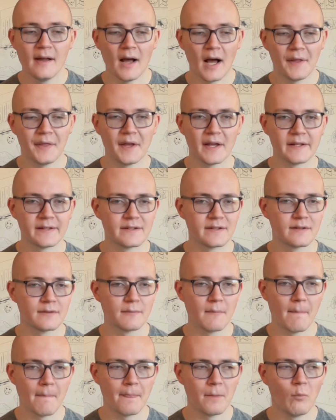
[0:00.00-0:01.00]
I think it's
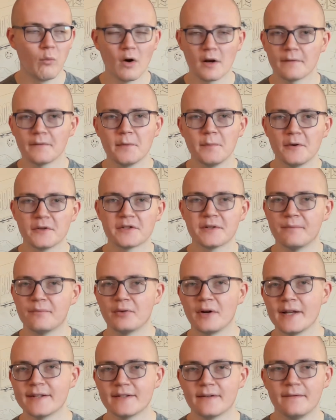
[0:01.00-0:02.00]
one of the most
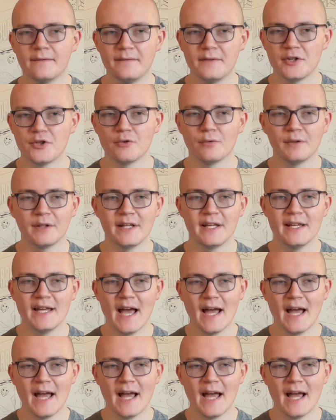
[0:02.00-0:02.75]
impressive visually